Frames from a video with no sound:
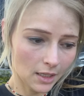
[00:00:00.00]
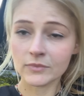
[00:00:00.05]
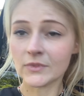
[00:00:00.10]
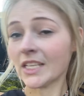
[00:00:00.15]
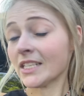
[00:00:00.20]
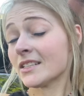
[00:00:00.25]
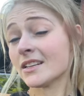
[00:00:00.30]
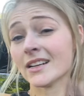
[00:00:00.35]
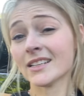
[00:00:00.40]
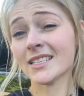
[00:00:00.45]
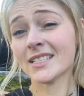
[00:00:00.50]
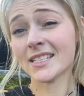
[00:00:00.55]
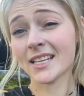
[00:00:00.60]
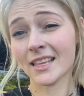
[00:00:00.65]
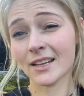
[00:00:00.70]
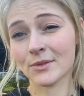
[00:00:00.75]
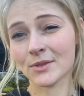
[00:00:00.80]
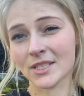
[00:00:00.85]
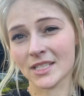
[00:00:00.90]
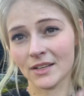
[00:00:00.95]
That's not to
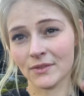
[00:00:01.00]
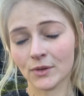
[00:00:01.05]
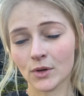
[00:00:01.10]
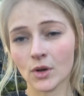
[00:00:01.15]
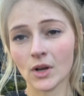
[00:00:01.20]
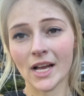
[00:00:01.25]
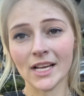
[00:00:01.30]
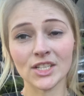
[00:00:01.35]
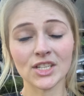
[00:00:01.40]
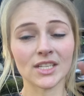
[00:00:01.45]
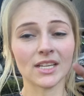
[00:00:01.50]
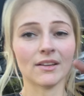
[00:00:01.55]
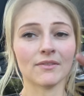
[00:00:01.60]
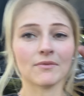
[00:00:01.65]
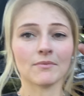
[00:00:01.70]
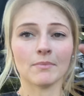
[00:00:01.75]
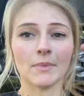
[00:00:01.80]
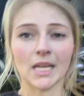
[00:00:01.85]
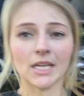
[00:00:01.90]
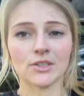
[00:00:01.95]
say that it was difficult. I just
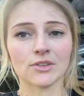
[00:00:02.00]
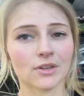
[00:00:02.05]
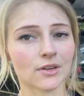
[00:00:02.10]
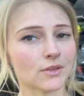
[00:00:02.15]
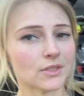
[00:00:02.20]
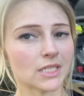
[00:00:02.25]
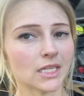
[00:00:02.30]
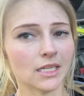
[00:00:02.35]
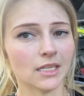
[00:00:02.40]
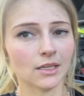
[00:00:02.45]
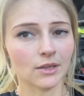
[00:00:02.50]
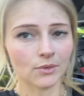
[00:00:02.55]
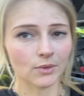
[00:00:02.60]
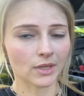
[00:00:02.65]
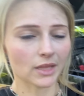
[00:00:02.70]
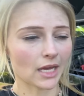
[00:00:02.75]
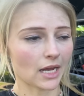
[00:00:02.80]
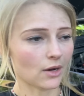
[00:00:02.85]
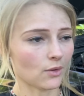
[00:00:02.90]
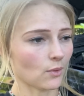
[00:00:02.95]
have major OCD
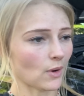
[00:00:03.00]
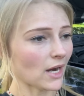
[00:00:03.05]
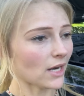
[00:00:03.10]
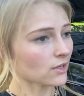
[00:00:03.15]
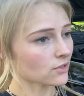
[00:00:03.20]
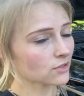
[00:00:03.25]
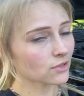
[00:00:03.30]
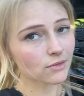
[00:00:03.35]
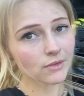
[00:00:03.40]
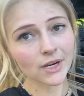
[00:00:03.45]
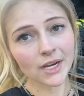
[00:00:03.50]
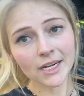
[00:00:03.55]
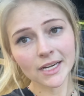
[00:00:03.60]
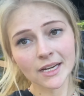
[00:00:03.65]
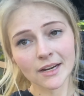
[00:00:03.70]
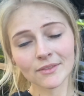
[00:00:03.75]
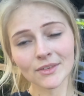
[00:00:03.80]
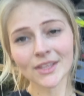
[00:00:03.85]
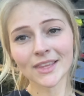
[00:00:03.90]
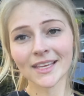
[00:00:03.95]
with how wires are ran
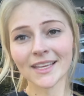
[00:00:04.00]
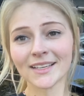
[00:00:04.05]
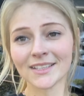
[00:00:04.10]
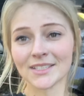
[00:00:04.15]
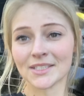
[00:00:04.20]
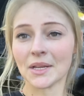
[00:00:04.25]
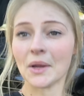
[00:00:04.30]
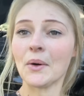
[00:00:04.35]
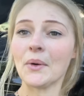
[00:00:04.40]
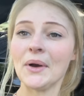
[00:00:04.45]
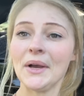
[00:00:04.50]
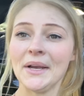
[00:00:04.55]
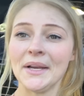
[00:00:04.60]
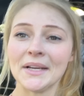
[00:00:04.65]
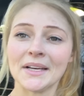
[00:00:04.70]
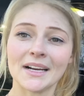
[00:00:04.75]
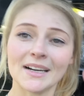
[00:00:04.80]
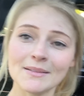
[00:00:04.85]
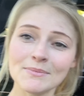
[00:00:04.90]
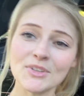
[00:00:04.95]
and everything. So
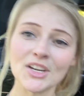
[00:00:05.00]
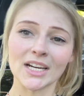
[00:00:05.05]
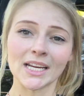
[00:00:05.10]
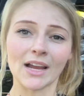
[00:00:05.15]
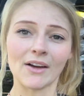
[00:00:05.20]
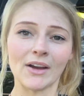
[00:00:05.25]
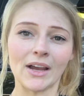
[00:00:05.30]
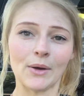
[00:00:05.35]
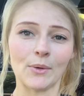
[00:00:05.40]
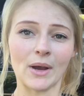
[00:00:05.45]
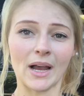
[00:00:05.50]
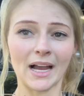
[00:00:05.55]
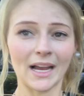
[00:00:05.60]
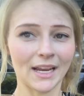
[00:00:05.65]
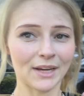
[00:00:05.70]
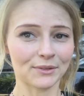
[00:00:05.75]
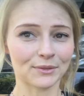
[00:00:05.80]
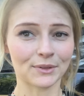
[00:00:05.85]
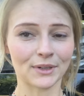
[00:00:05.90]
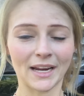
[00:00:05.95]
come check out how
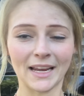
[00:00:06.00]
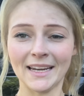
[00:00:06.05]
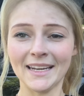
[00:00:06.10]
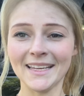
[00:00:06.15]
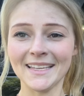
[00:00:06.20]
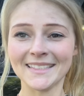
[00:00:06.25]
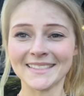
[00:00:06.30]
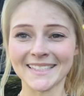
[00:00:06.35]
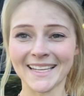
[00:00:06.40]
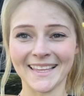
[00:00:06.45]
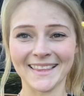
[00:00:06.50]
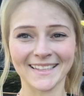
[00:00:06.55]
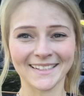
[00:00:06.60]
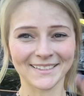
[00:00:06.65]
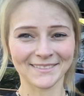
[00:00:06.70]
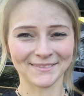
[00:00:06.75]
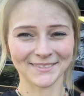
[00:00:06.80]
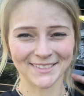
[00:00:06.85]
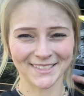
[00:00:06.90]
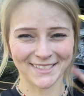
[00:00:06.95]
I ran it, and then
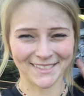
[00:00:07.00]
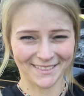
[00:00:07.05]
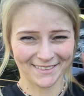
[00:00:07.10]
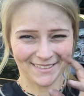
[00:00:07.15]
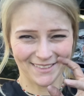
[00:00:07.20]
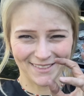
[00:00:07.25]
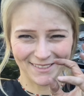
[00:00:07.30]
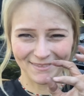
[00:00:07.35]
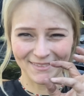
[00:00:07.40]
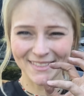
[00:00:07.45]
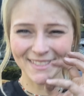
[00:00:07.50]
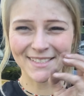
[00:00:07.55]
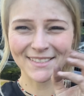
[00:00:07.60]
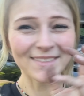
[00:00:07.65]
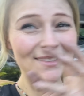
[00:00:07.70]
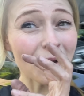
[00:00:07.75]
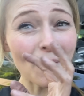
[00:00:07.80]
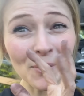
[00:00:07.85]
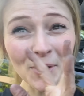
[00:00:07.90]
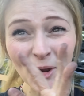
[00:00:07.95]
I will show you them because
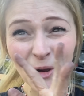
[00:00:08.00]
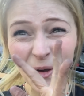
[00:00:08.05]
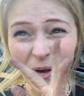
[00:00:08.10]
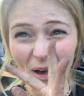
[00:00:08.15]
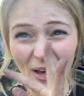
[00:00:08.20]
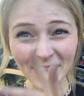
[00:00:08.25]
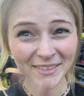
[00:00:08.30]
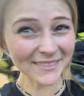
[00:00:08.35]
they're so cool.